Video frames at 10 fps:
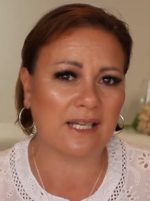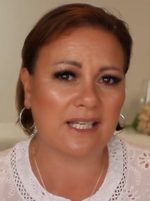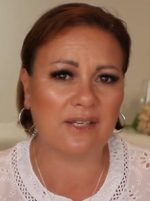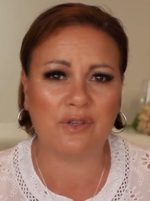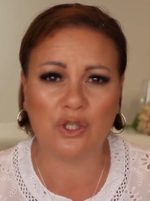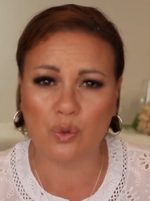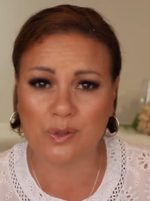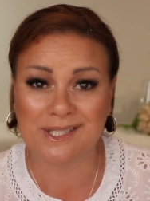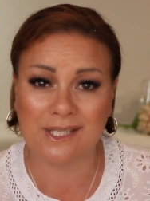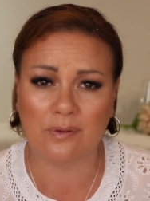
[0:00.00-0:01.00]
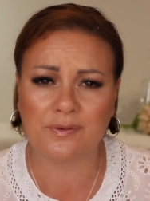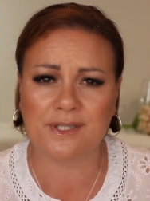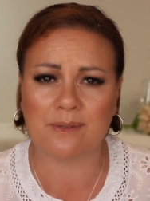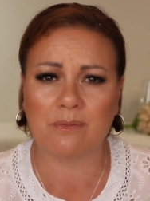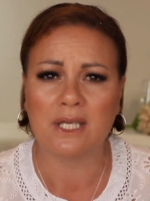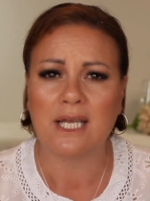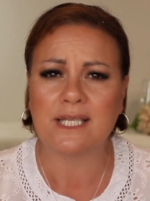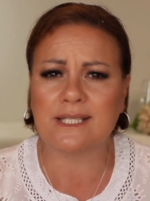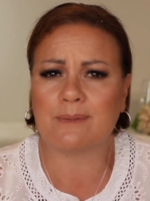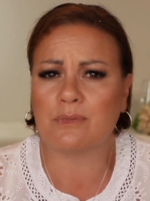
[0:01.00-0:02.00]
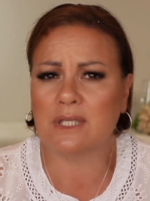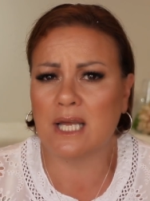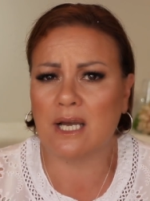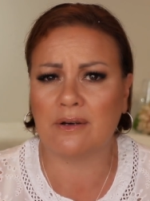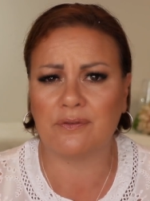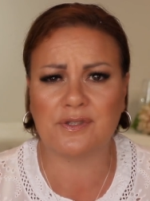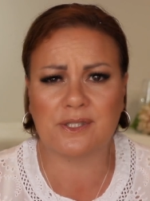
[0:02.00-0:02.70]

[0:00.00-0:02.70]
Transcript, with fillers: giving yourself some love,